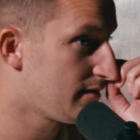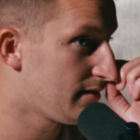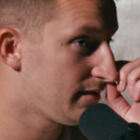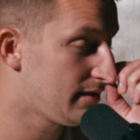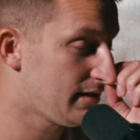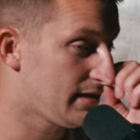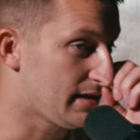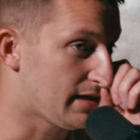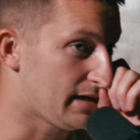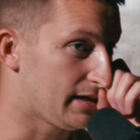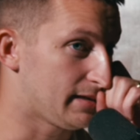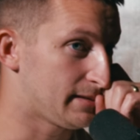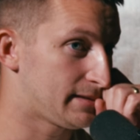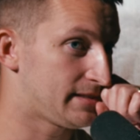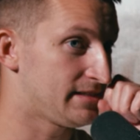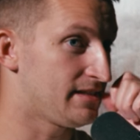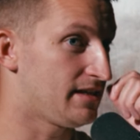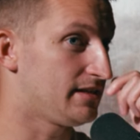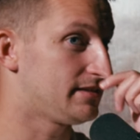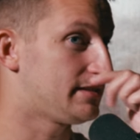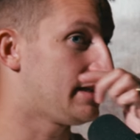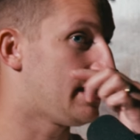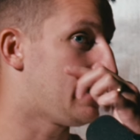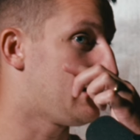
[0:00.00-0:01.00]
Yeah, it's
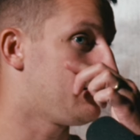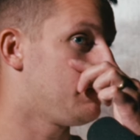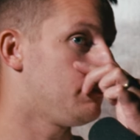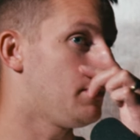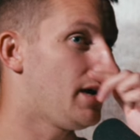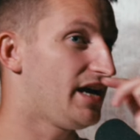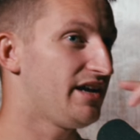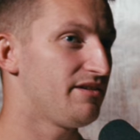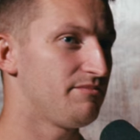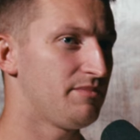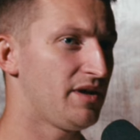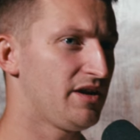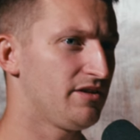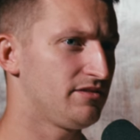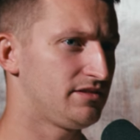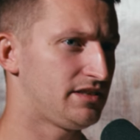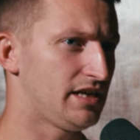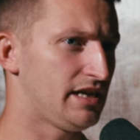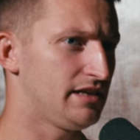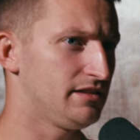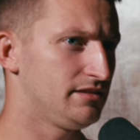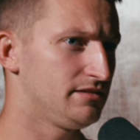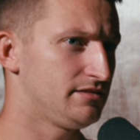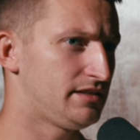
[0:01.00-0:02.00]
not that. Mayor
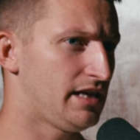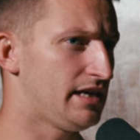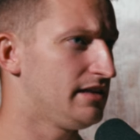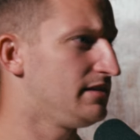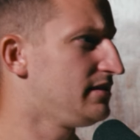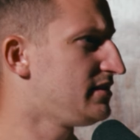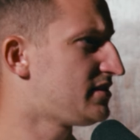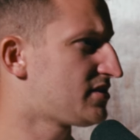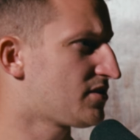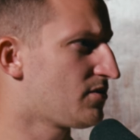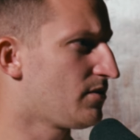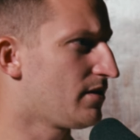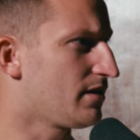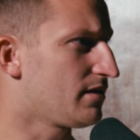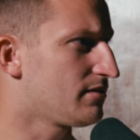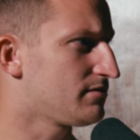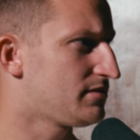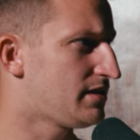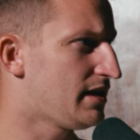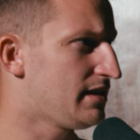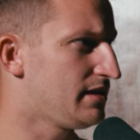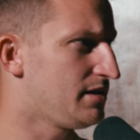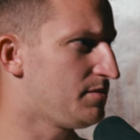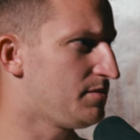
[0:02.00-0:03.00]
Daley Square,
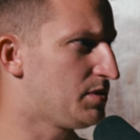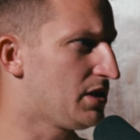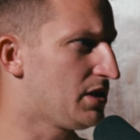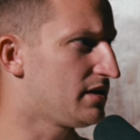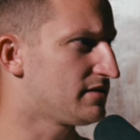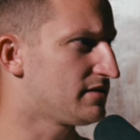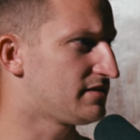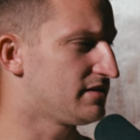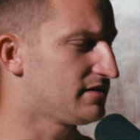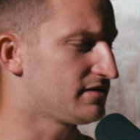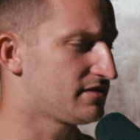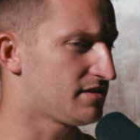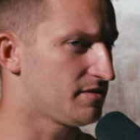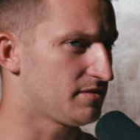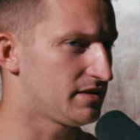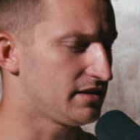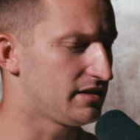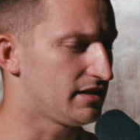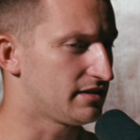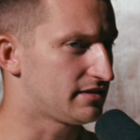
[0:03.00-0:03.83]
Daley Plaza, something like